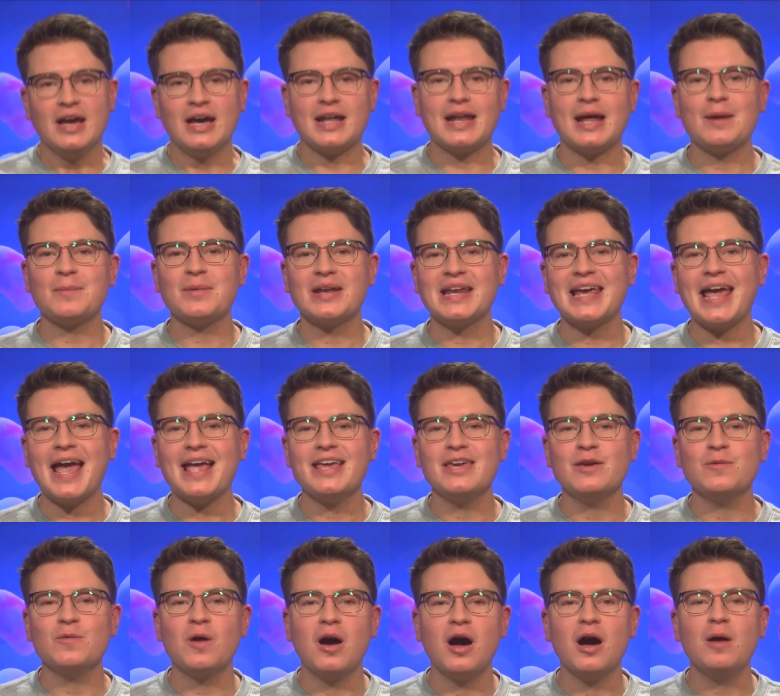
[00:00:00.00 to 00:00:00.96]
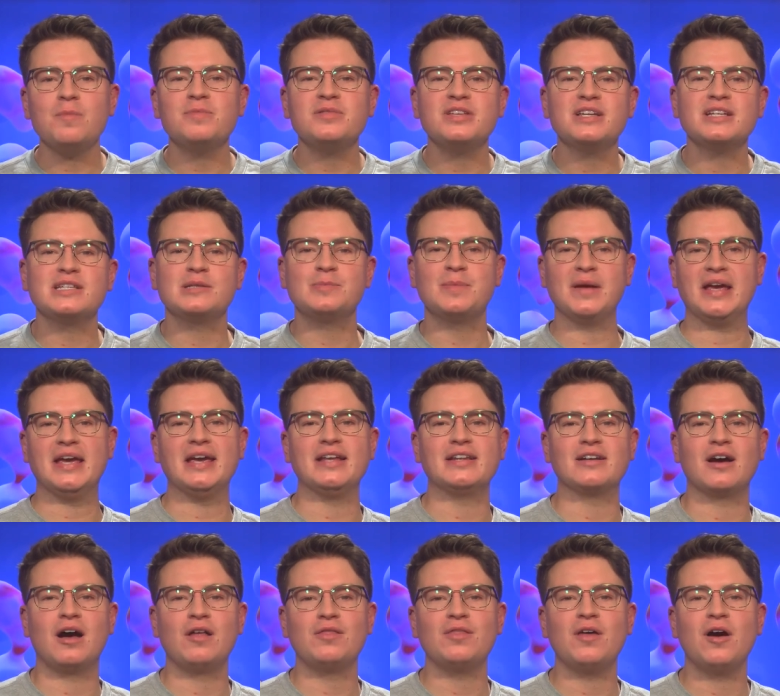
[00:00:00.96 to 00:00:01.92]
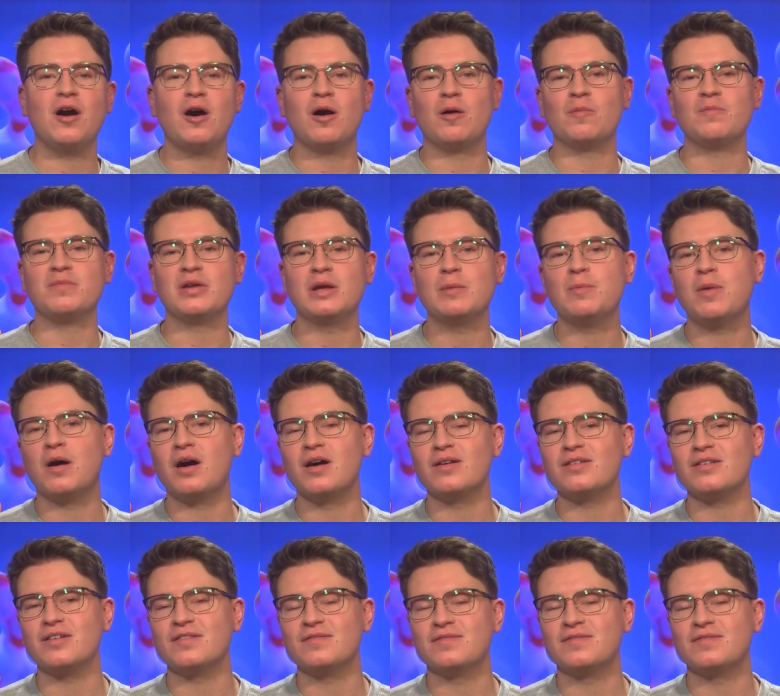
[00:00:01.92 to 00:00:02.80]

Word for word: and I'm going to get you up to speed on the Omnipod